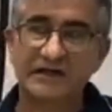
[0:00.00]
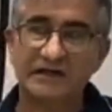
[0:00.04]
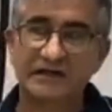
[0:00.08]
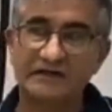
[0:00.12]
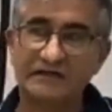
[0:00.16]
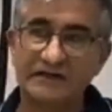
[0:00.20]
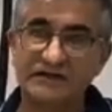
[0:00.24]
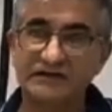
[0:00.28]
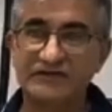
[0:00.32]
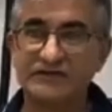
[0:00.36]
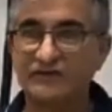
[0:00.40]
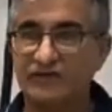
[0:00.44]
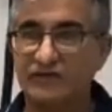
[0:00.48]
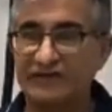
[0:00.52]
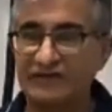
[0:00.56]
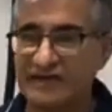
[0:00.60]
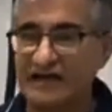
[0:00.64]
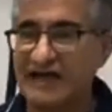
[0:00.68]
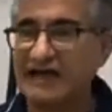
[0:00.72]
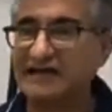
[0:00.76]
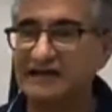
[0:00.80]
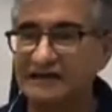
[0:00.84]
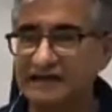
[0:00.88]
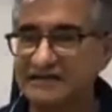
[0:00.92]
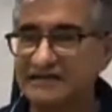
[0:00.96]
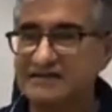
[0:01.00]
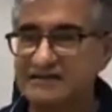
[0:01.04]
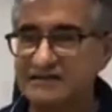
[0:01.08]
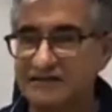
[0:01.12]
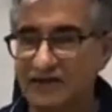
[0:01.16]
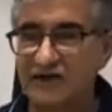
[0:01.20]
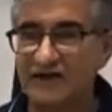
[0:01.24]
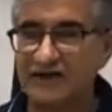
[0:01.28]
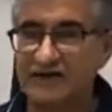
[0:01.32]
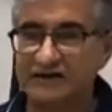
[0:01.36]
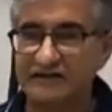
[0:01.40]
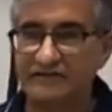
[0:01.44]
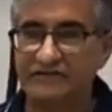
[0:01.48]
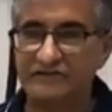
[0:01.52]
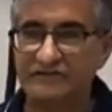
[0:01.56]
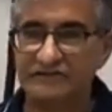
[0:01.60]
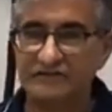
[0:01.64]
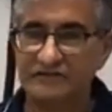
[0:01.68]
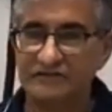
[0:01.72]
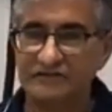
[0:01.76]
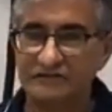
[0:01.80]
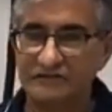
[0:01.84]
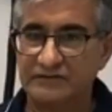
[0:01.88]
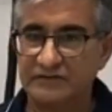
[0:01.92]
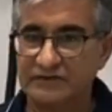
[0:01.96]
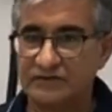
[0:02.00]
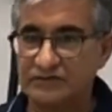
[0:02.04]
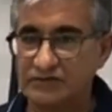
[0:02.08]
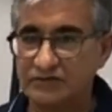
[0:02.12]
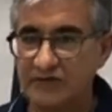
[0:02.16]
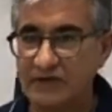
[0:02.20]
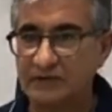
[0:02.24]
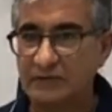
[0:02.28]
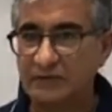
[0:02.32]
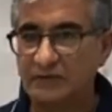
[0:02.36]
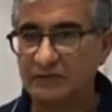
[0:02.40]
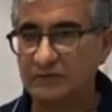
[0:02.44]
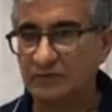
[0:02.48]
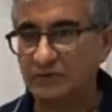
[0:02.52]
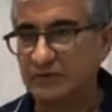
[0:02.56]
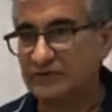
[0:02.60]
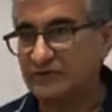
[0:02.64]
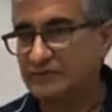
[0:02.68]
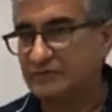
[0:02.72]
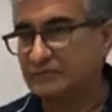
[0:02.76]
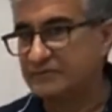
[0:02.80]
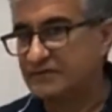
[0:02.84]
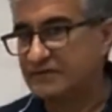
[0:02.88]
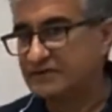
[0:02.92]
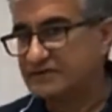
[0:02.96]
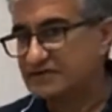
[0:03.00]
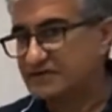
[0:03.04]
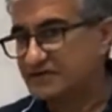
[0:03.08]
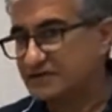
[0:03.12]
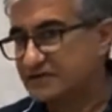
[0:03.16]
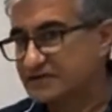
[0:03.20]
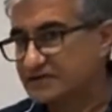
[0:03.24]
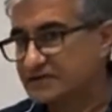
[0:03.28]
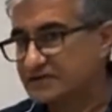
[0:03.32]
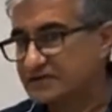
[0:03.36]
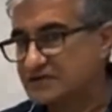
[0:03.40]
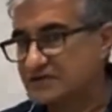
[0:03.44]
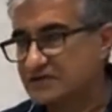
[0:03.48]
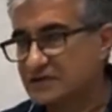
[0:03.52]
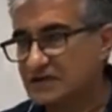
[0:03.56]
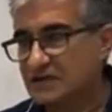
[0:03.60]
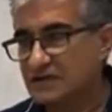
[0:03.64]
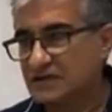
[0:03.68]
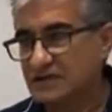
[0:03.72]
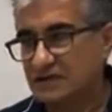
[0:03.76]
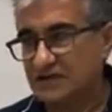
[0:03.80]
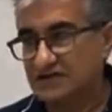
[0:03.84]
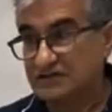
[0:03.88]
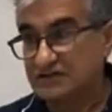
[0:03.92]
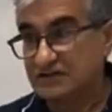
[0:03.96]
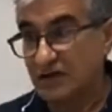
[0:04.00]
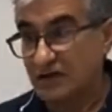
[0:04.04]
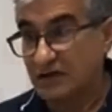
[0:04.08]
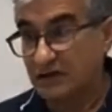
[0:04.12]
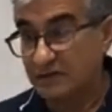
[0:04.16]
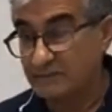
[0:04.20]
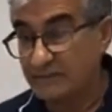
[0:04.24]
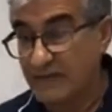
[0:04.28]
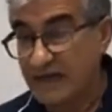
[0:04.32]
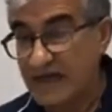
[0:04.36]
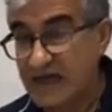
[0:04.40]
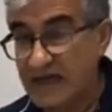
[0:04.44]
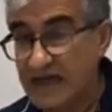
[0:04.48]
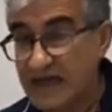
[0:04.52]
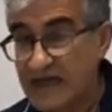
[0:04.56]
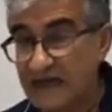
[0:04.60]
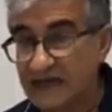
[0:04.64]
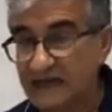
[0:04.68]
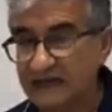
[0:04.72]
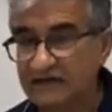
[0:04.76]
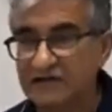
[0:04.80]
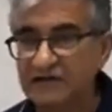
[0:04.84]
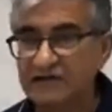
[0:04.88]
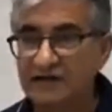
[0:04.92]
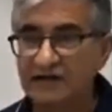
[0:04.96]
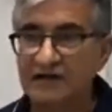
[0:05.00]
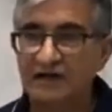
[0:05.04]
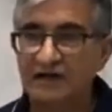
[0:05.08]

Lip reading: Then you've got the ugly side if you're in trouble and with business is going bad.